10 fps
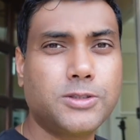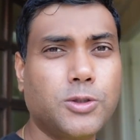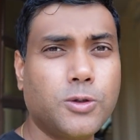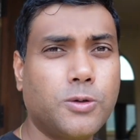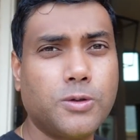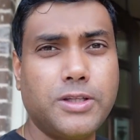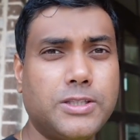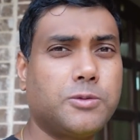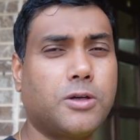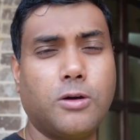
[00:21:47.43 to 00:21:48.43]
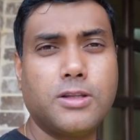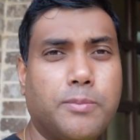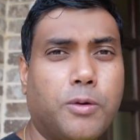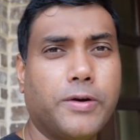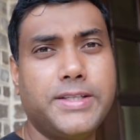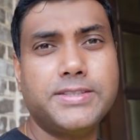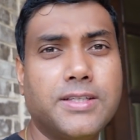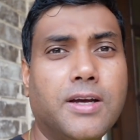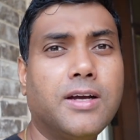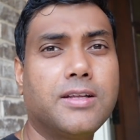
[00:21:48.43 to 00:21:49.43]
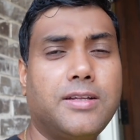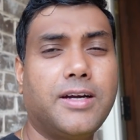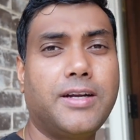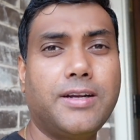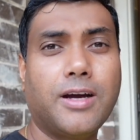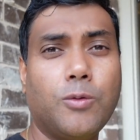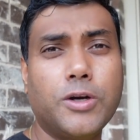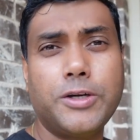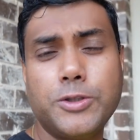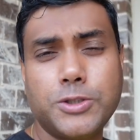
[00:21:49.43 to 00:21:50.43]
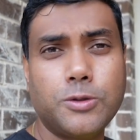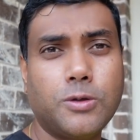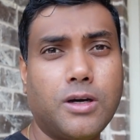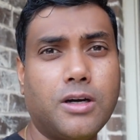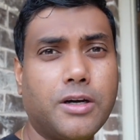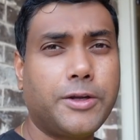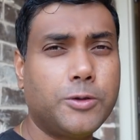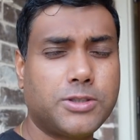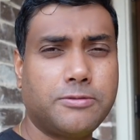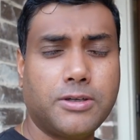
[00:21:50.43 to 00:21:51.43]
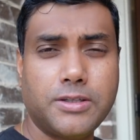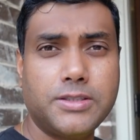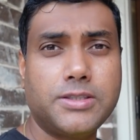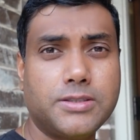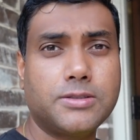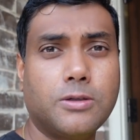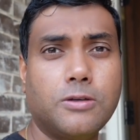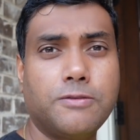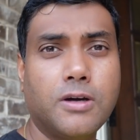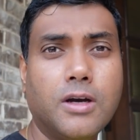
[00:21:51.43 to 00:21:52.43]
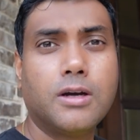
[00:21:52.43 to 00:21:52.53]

So these were all the points that I wanted to show are huge advantages of